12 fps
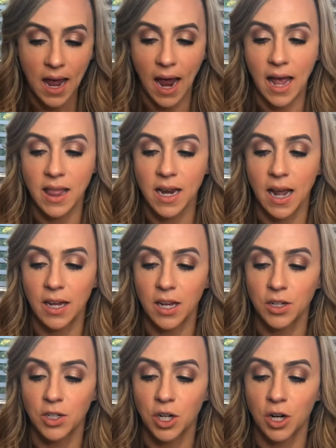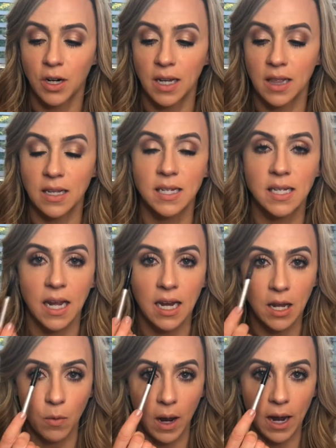and then I can turn it the
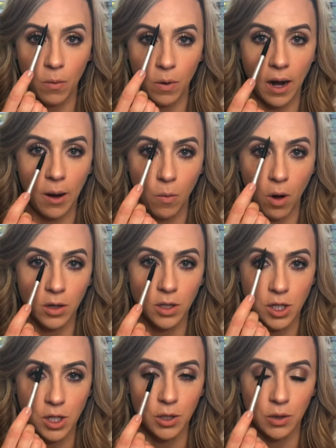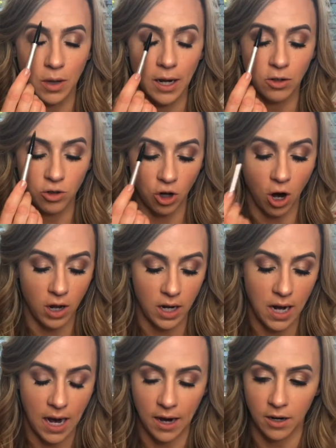skinny way when I want to draw in
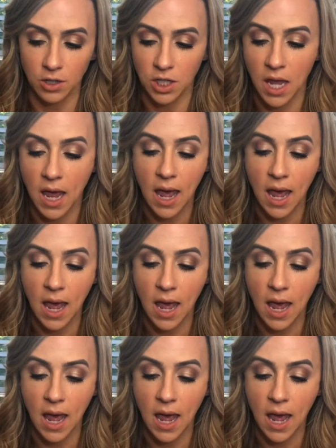hairs.